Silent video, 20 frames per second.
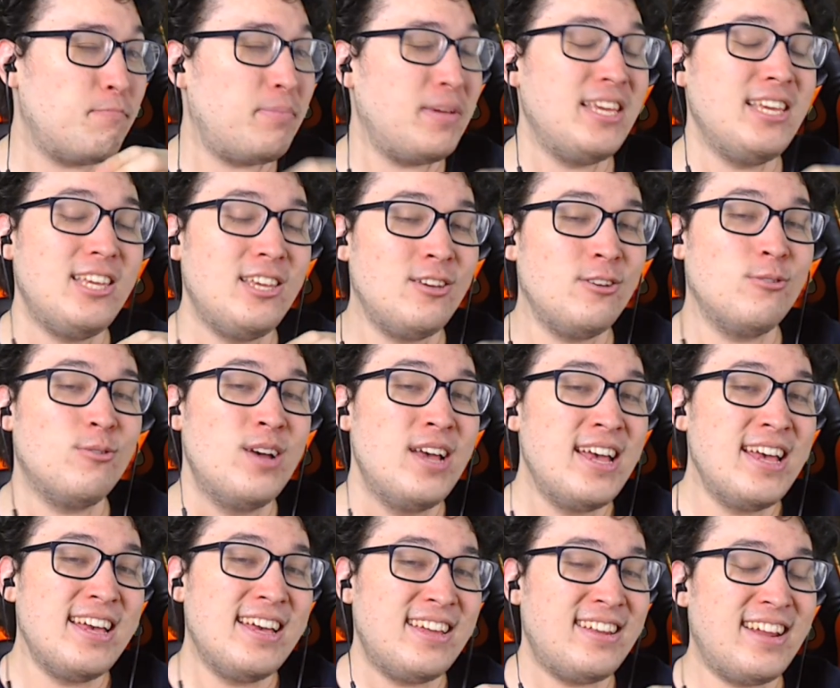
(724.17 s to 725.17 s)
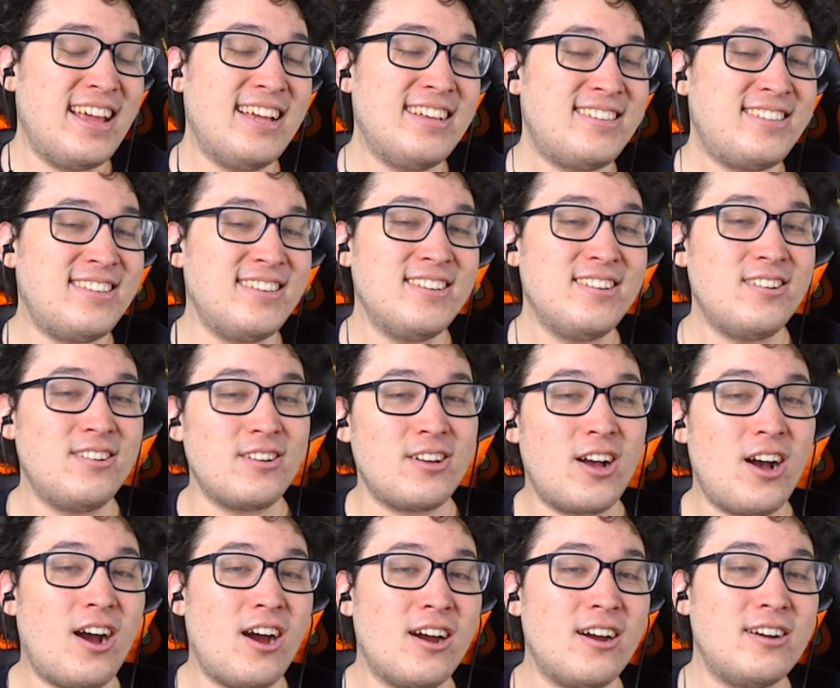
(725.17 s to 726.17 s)
beat you in a single
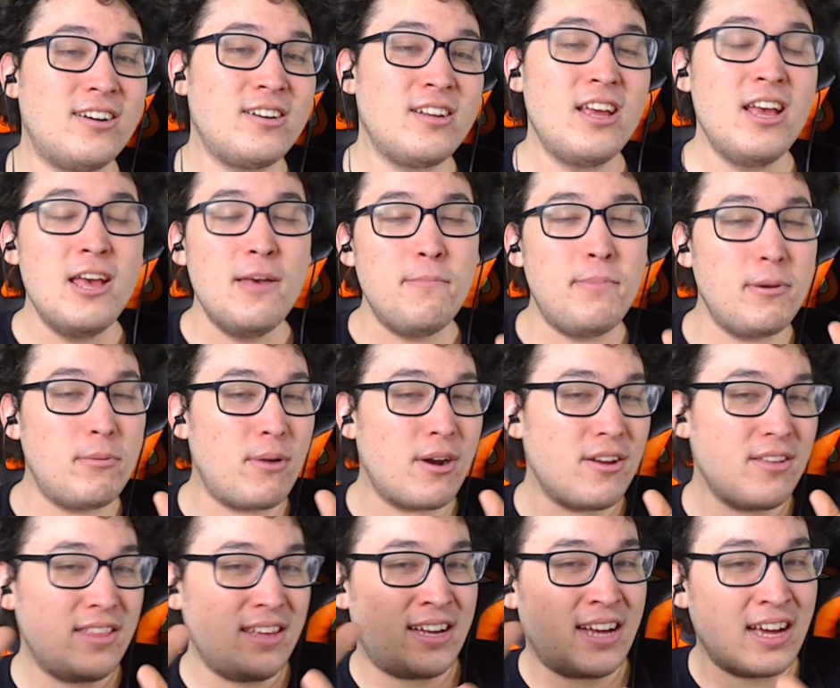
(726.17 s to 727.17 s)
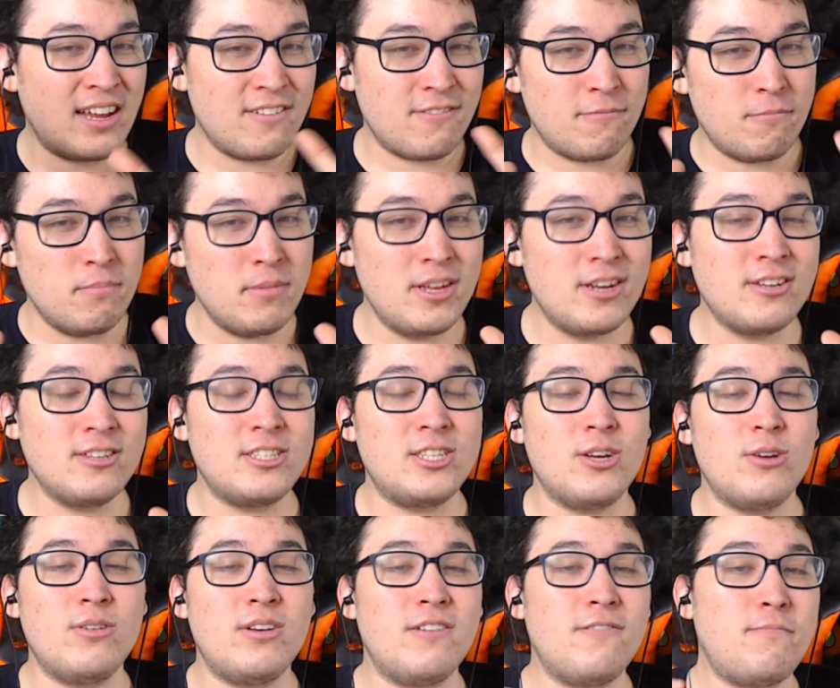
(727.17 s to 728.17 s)
card. Beware the kind of middle
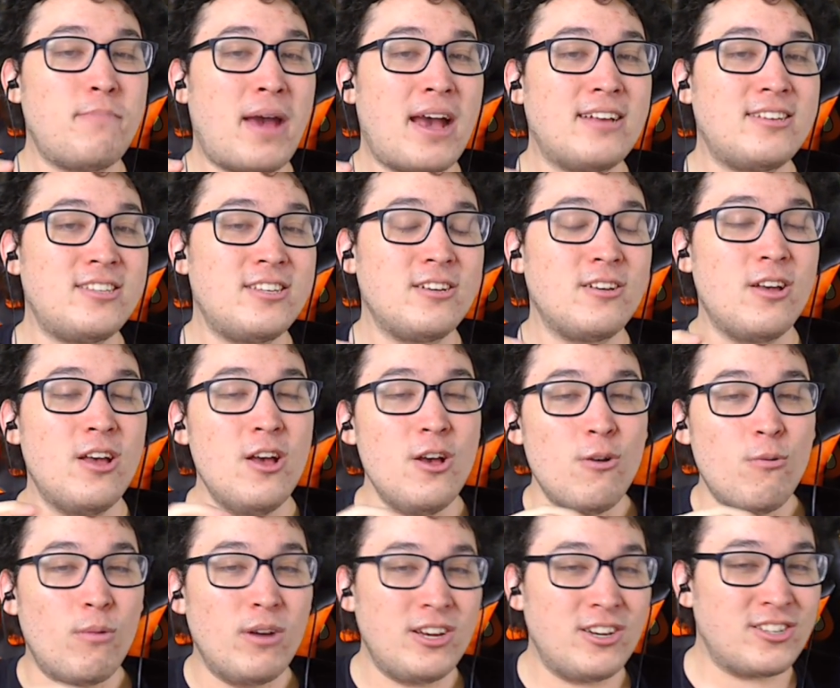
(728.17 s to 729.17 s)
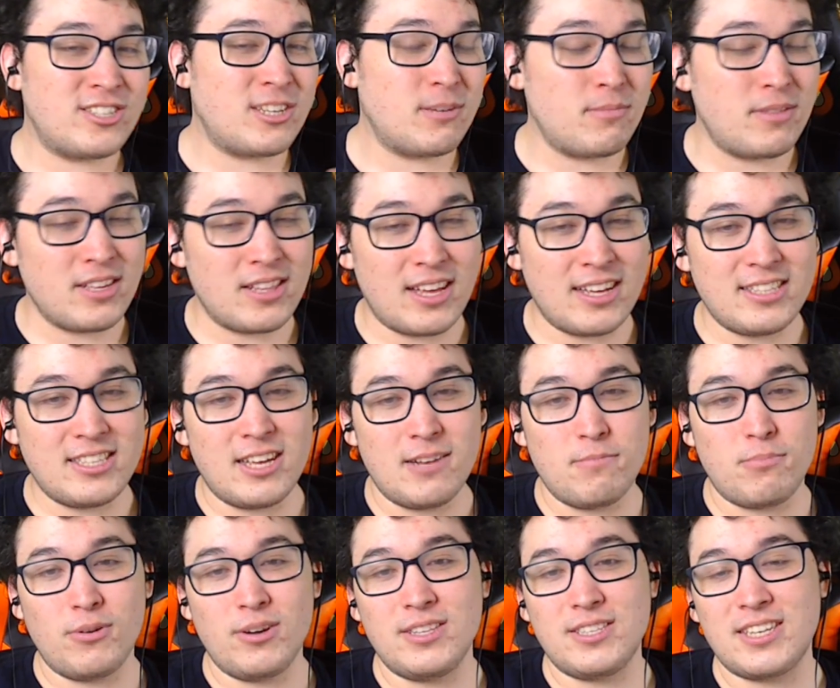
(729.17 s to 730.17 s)
zone of passing when you're something like 10
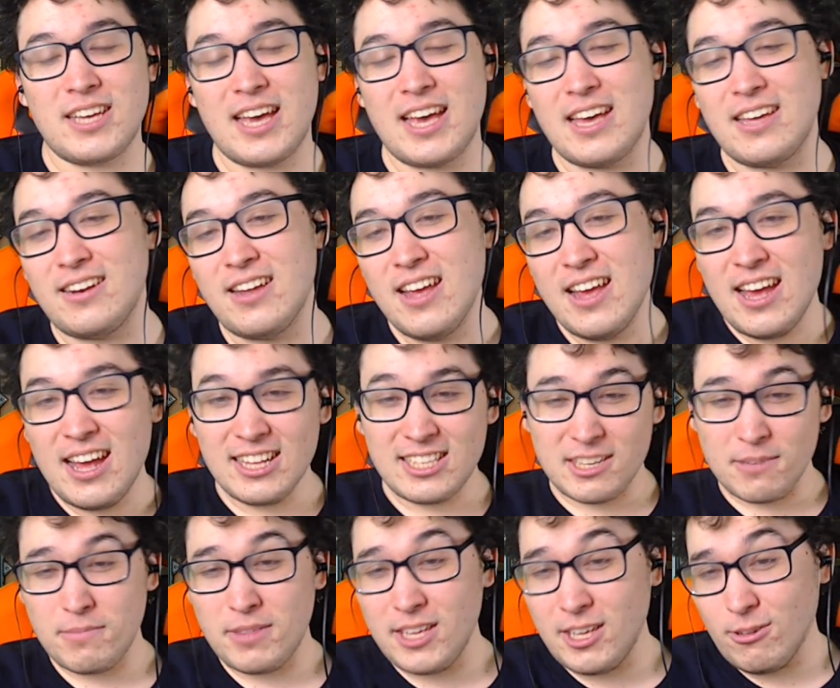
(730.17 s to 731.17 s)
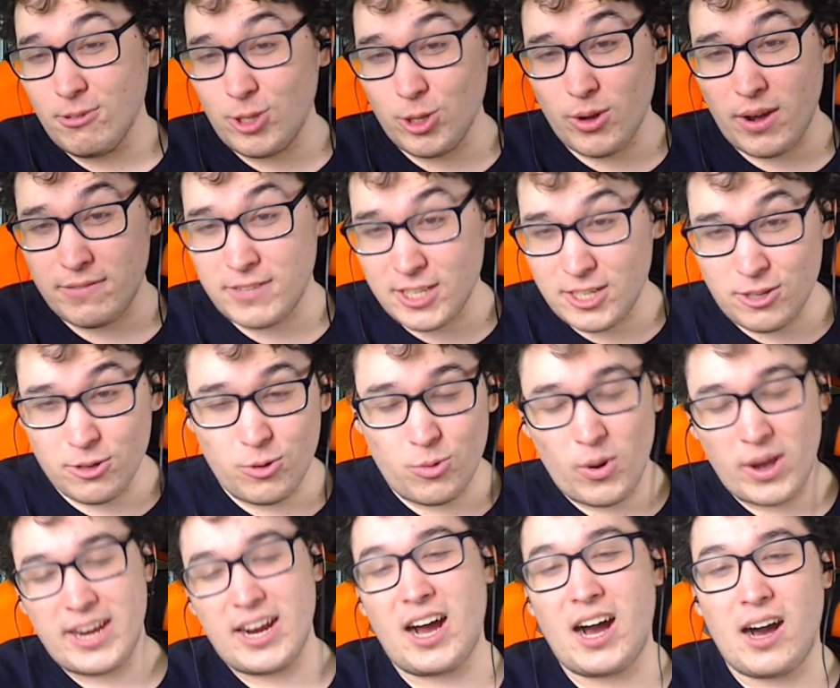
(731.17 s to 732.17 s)
points ahead. It's something you do have to do
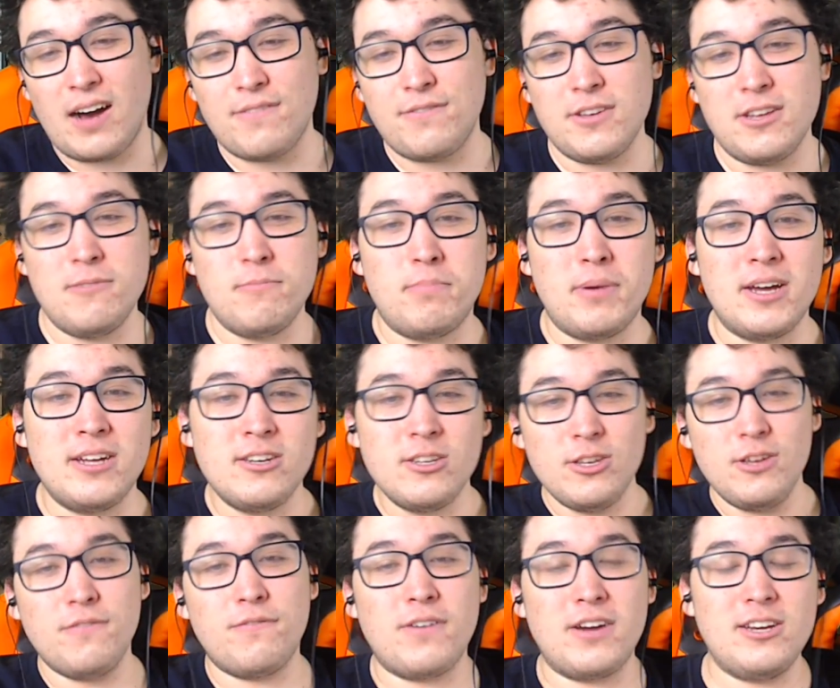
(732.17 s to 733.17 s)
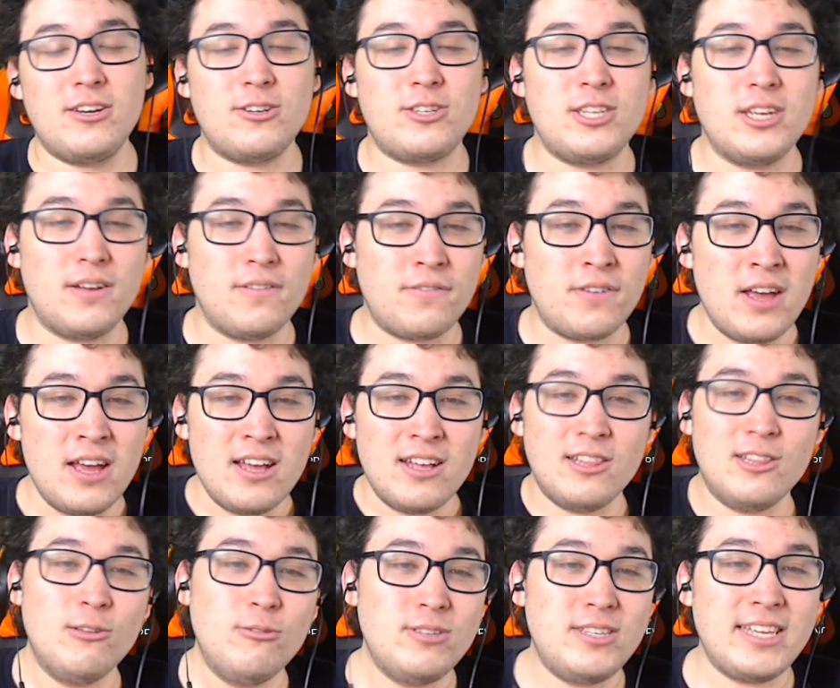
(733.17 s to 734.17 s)
quite often, but you find yourself
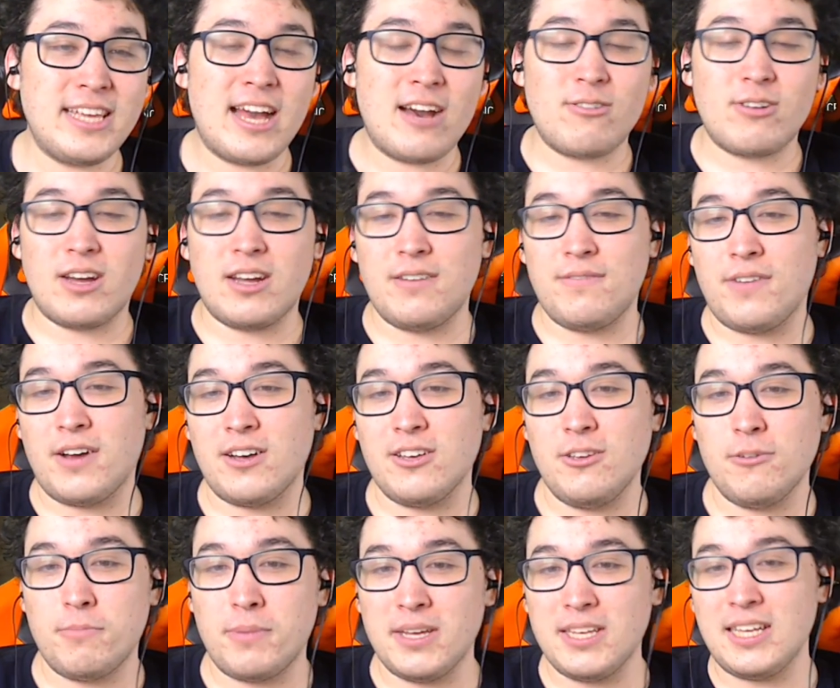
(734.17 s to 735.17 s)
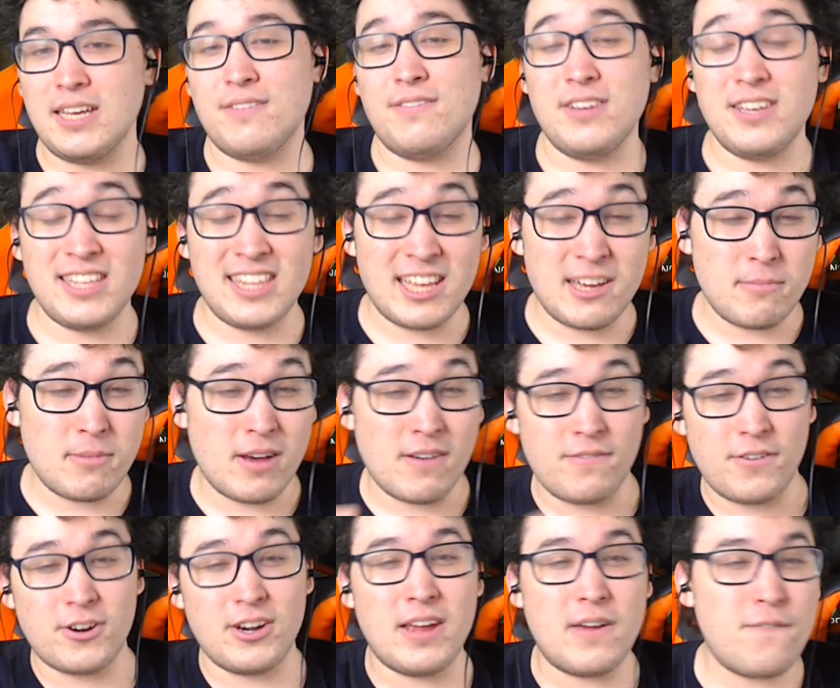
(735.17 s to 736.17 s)
losing out on value by giving them a
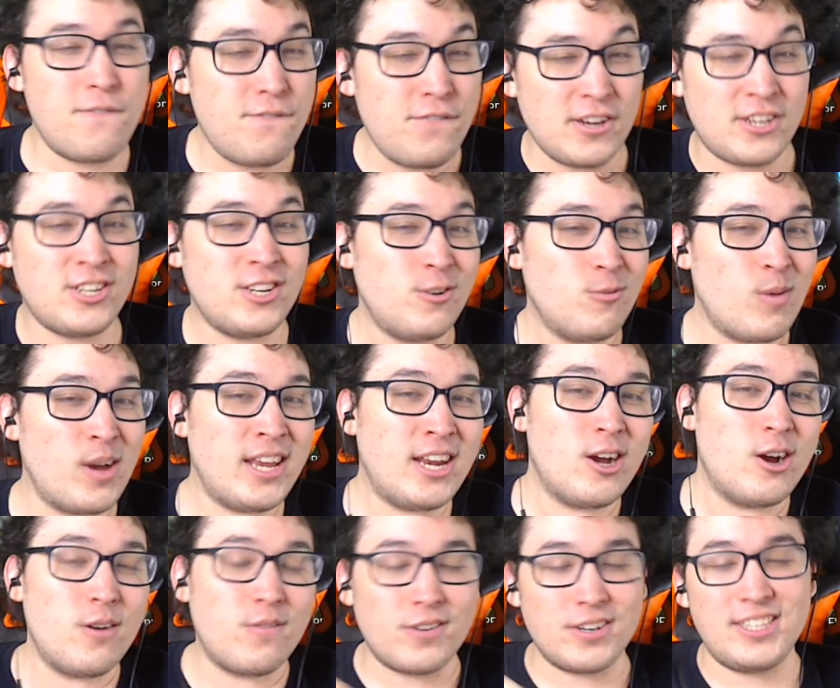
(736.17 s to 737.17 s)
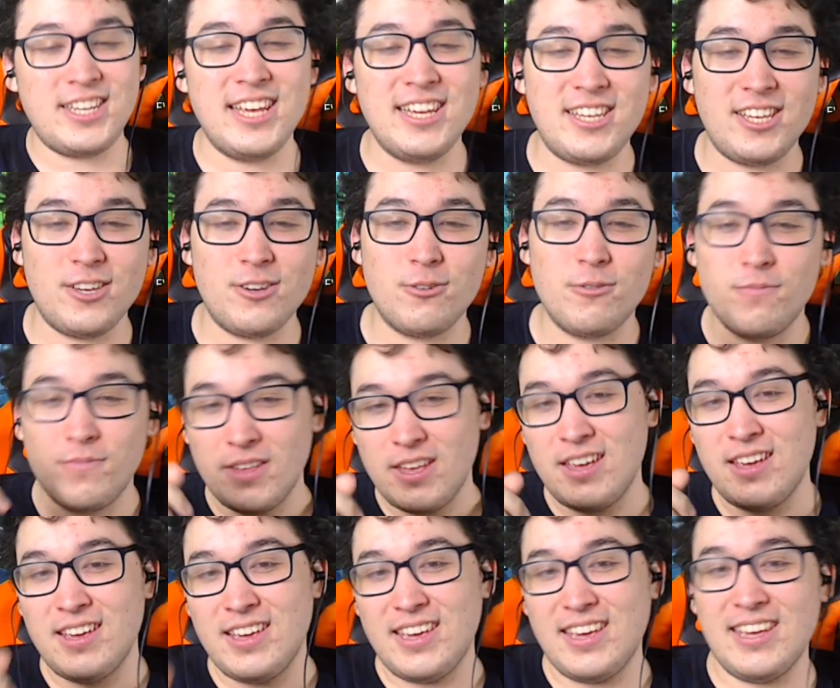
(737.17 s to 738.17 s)
very efficient way to overtake you
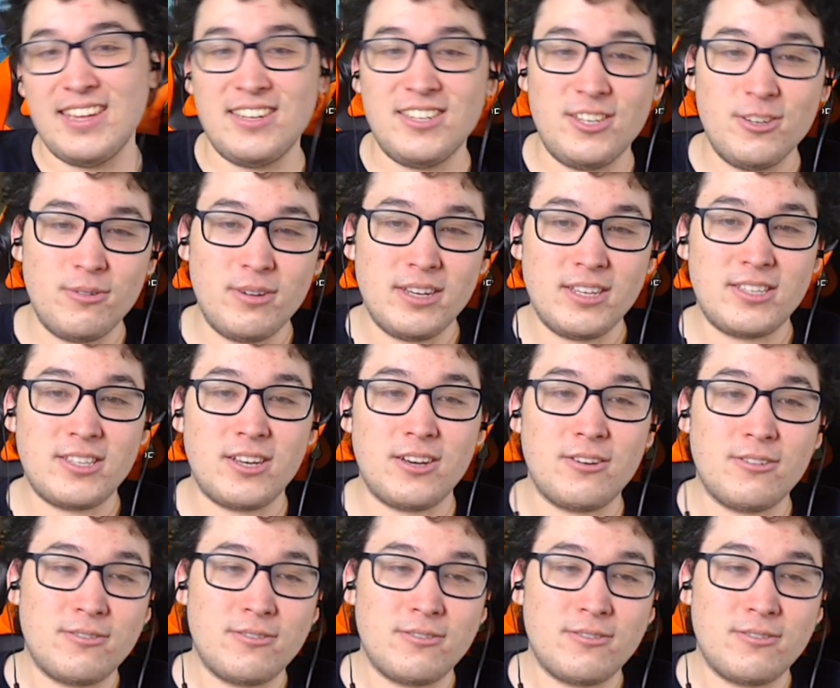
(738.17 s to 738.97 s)
in doing so.